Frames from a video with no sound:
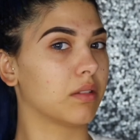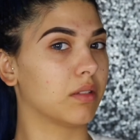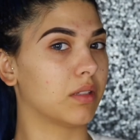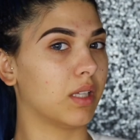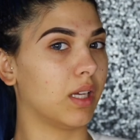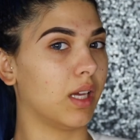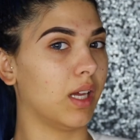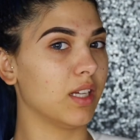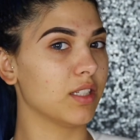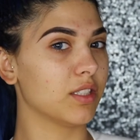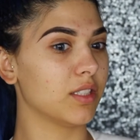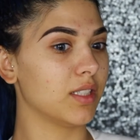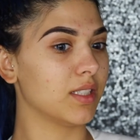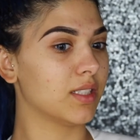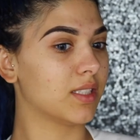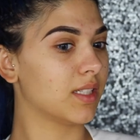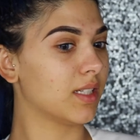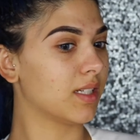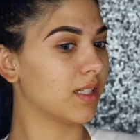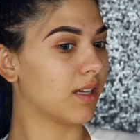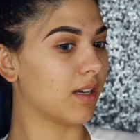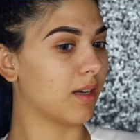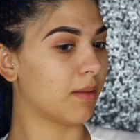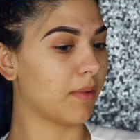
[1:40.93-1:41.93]
That actually
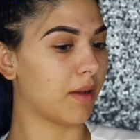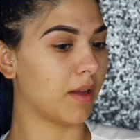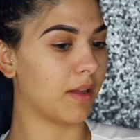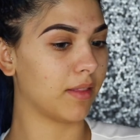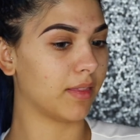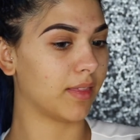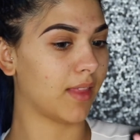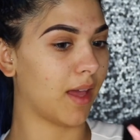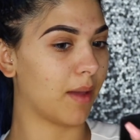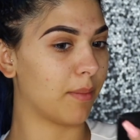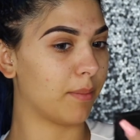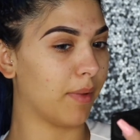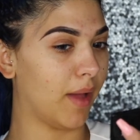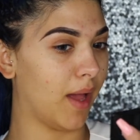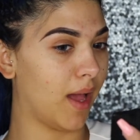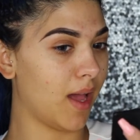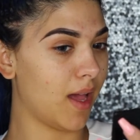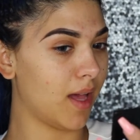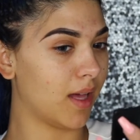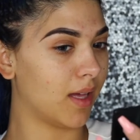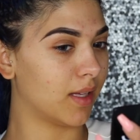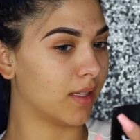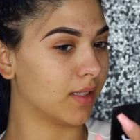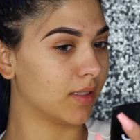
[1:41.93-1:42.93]
didn't come out that
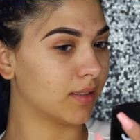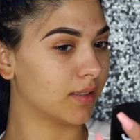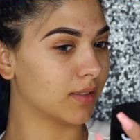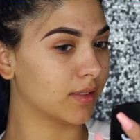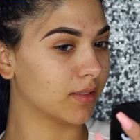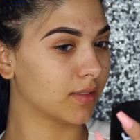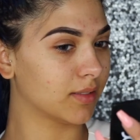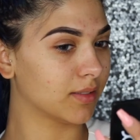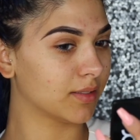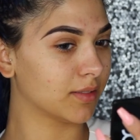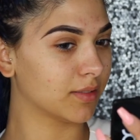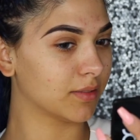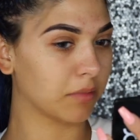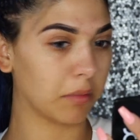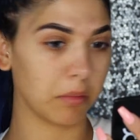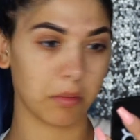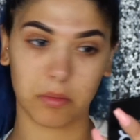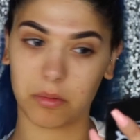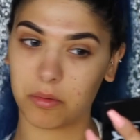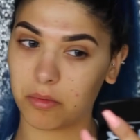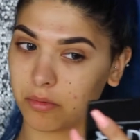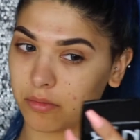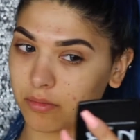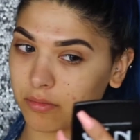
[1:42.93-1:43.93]
bad.
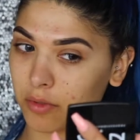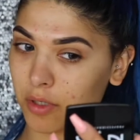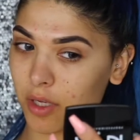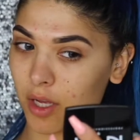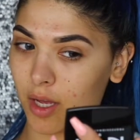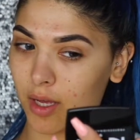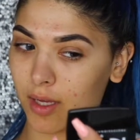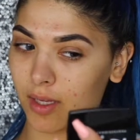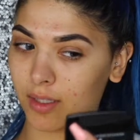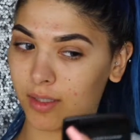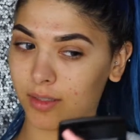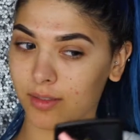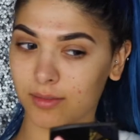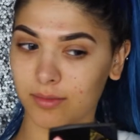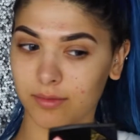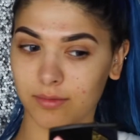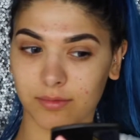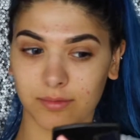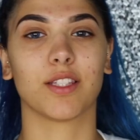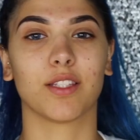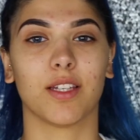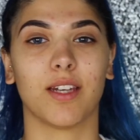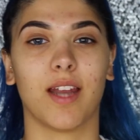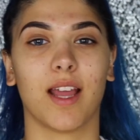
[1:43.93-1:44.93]

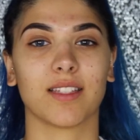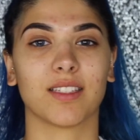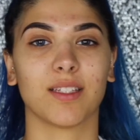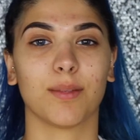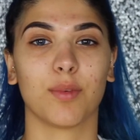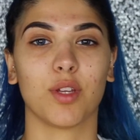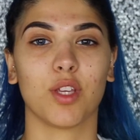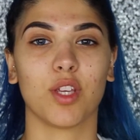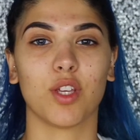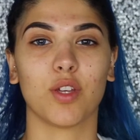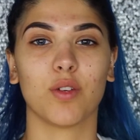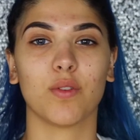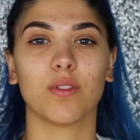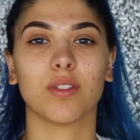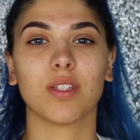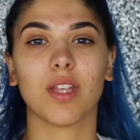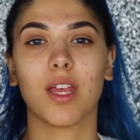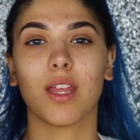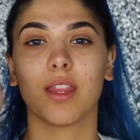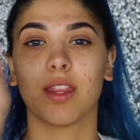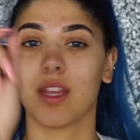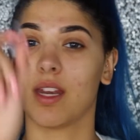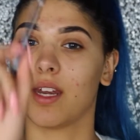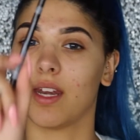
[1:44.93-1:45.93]
Okay. So next I'm going to use
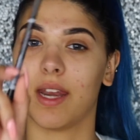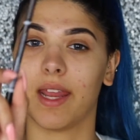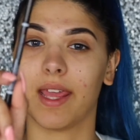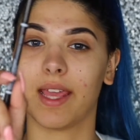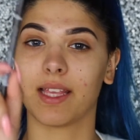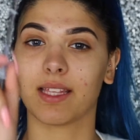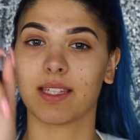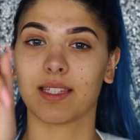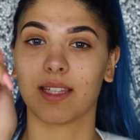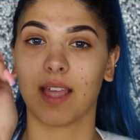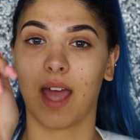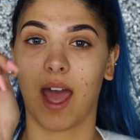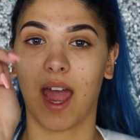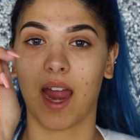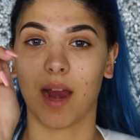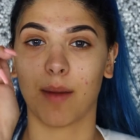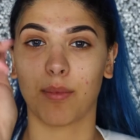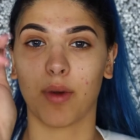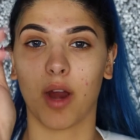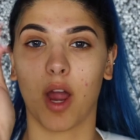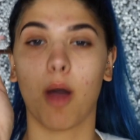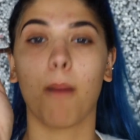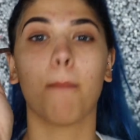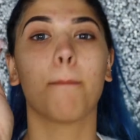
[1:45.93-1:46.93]
the NYX
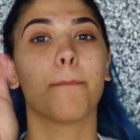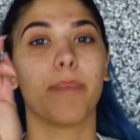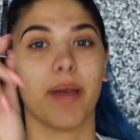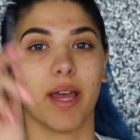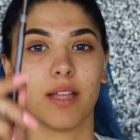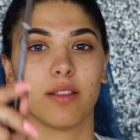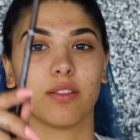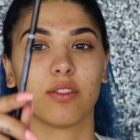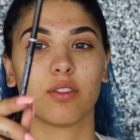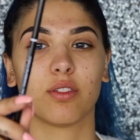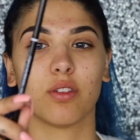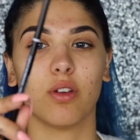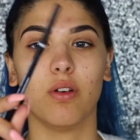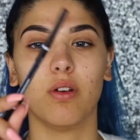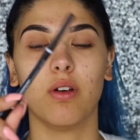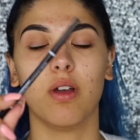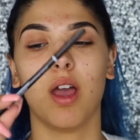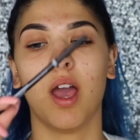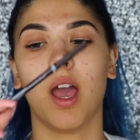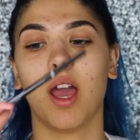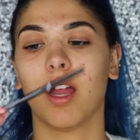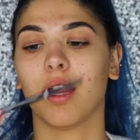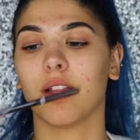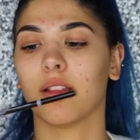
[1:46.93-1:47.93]
Eyebrow Pencil,
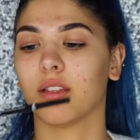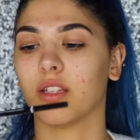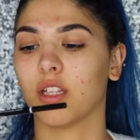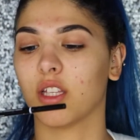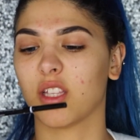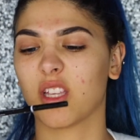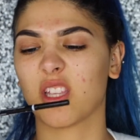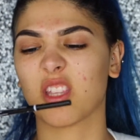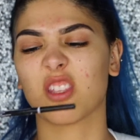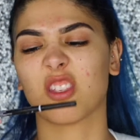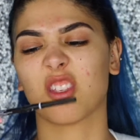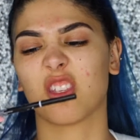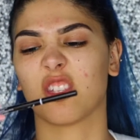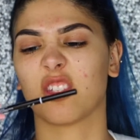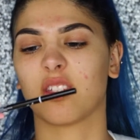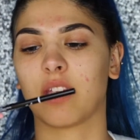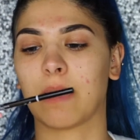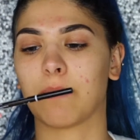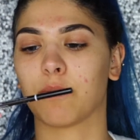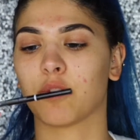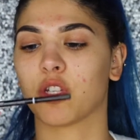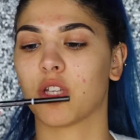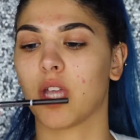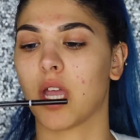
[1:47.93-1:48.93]
and I think this is the
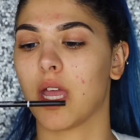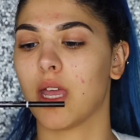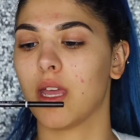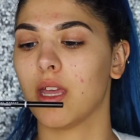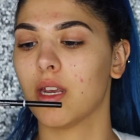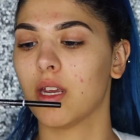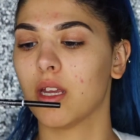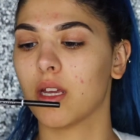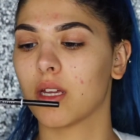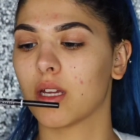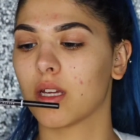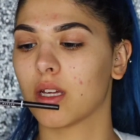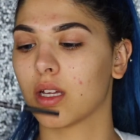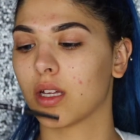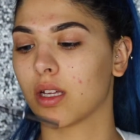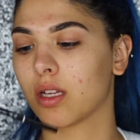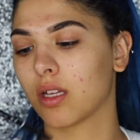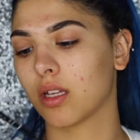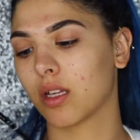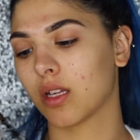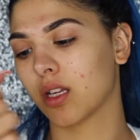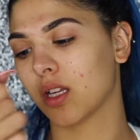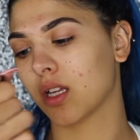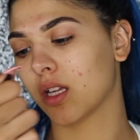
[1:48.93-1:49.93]
same shade.
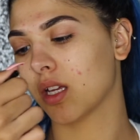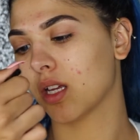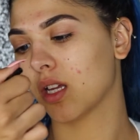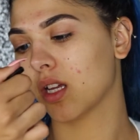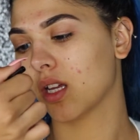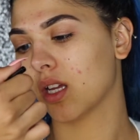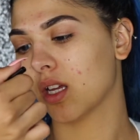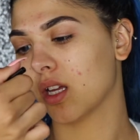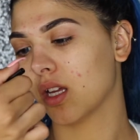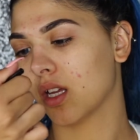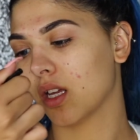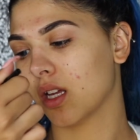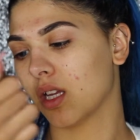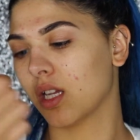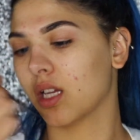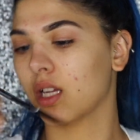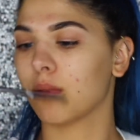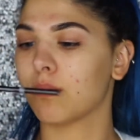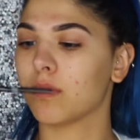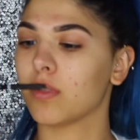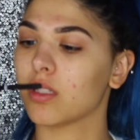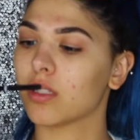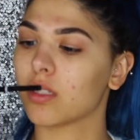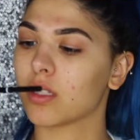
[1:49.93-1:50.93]

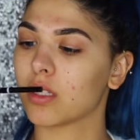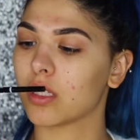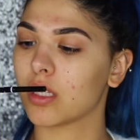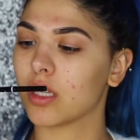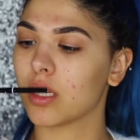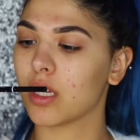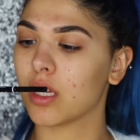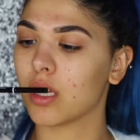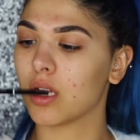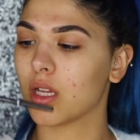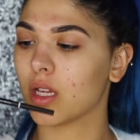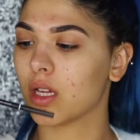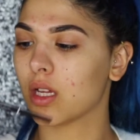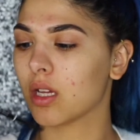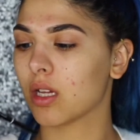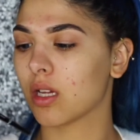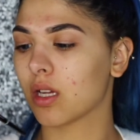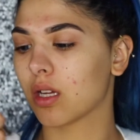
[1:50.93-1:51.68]
Let's see.